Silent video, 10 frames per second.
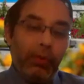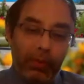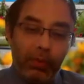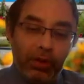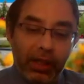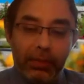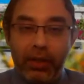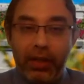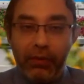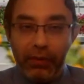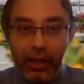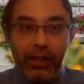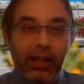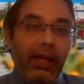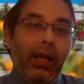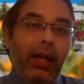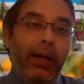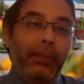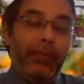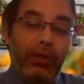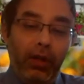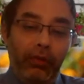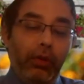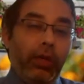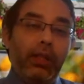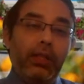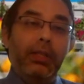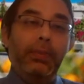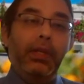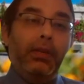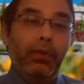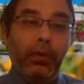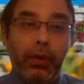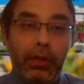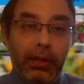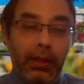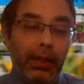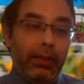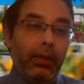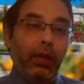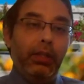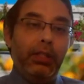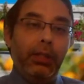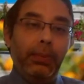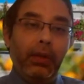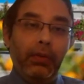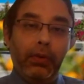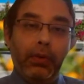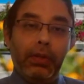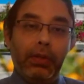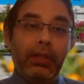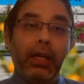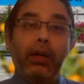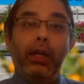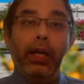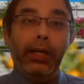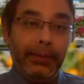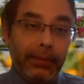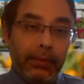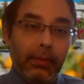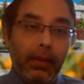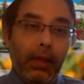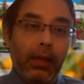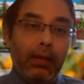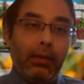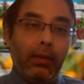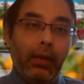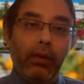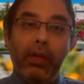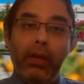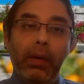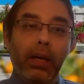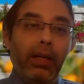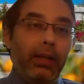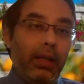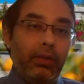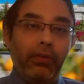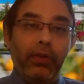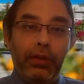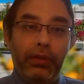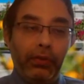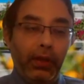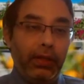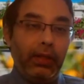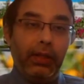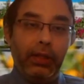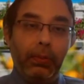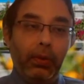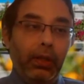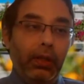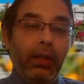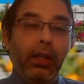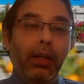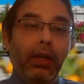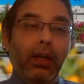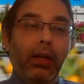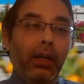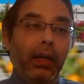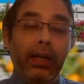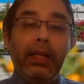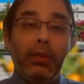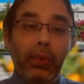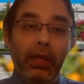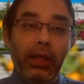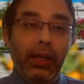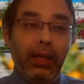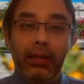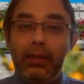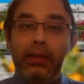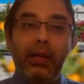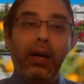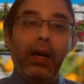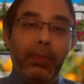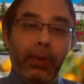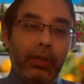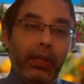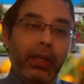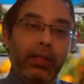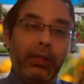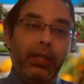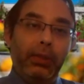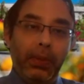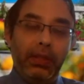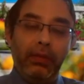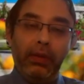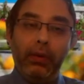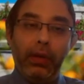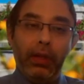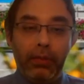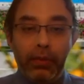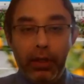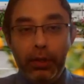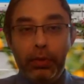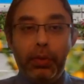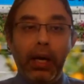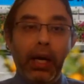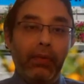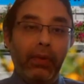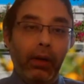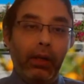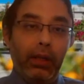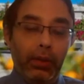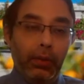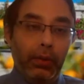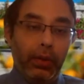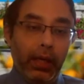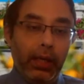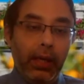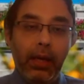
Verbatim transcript: one more thing. I'm sorry, I forgot. Oh yes, please. Uh, so if you look at the CPA review courses, right? So all the CPA review courses are online. So none of them are in class or face to face at this point. Uh, unless you want to take it, it's it's hard because they're at a specific location where you need to drive a lot and do that